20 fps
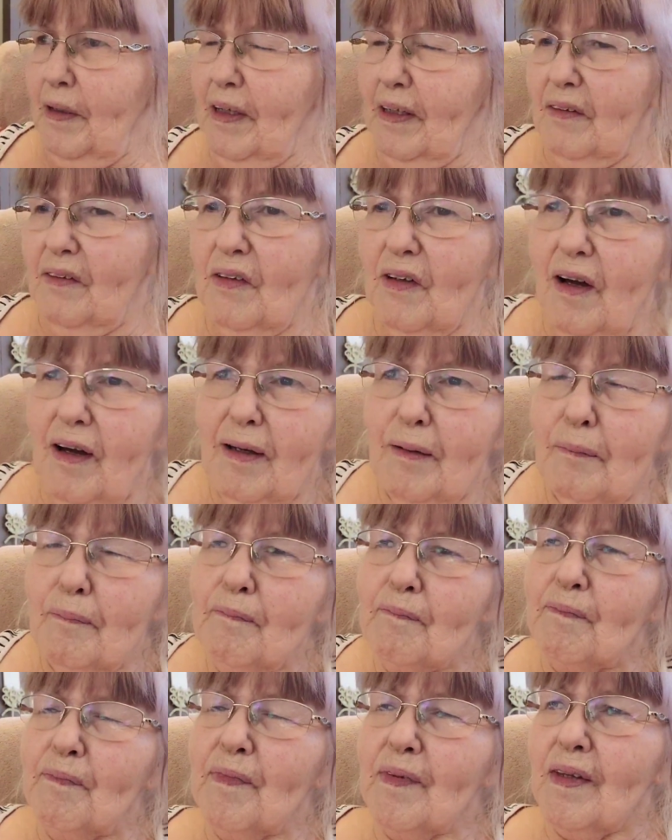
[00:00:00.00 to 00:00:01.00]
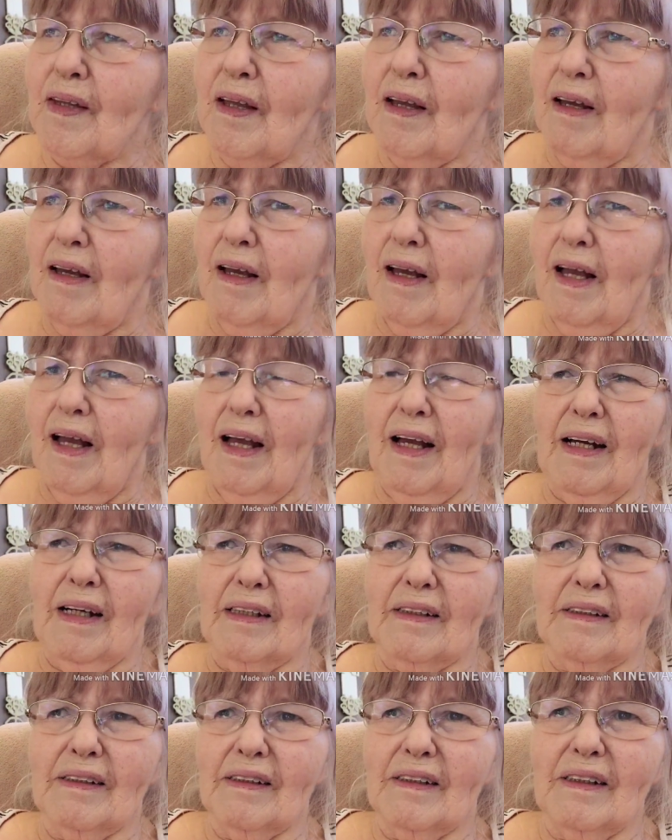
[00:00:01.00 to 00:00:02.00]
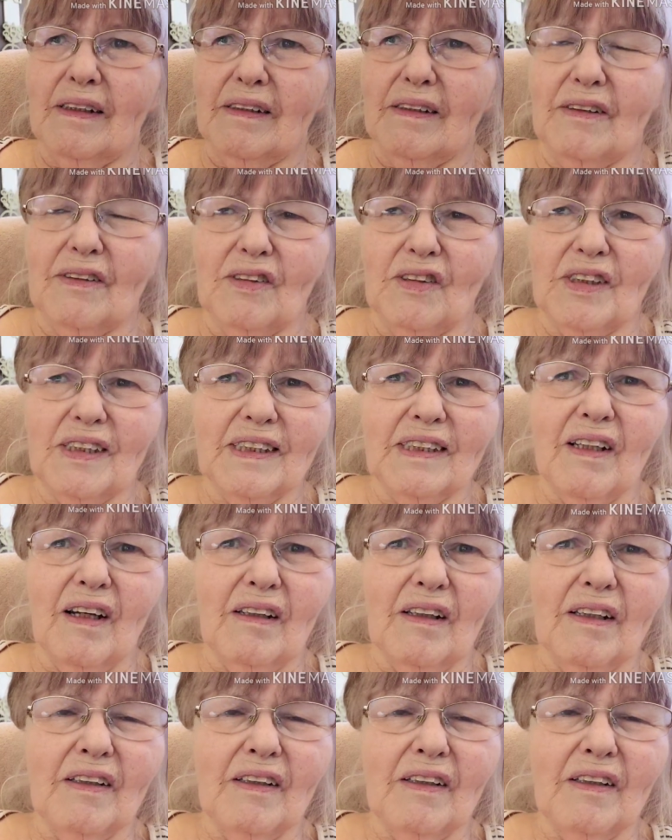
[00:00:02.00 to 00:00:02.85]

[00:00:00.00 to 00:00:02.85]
at a time, and it's just not